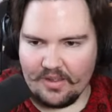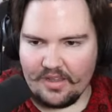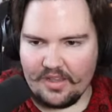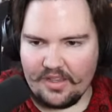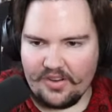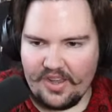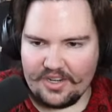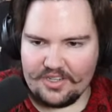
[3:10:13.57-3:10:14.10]

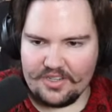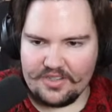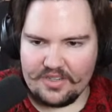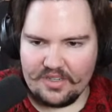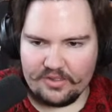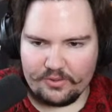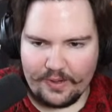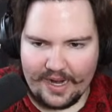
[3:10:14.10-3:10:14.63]
know, actually, is there
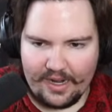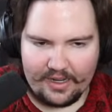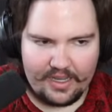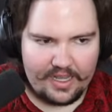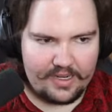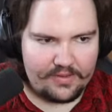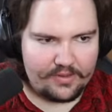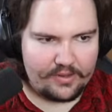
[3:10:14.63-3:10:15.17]
a rare
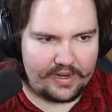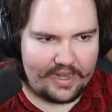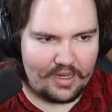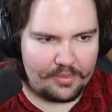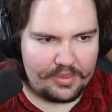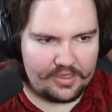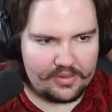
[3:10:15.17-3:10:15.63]
kind of crab?